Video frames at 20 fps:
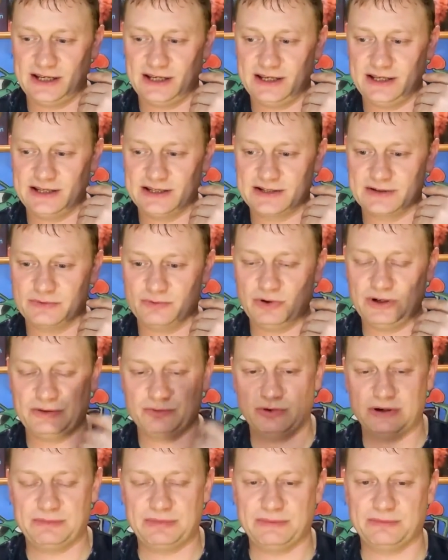is
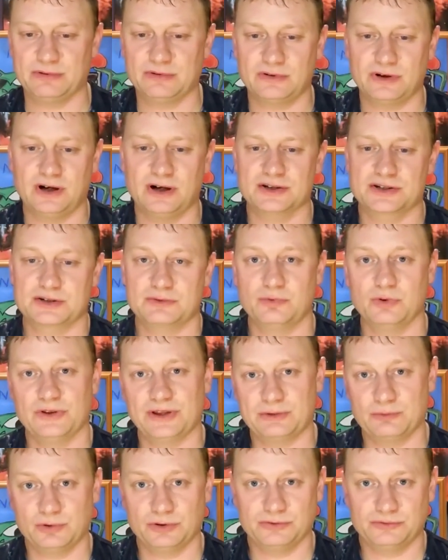when people ask
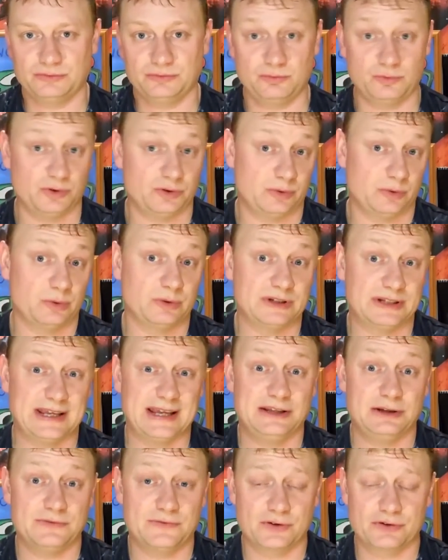what they want to
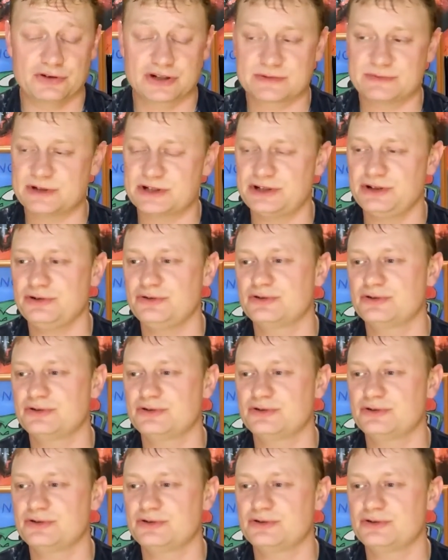get you for Christmas,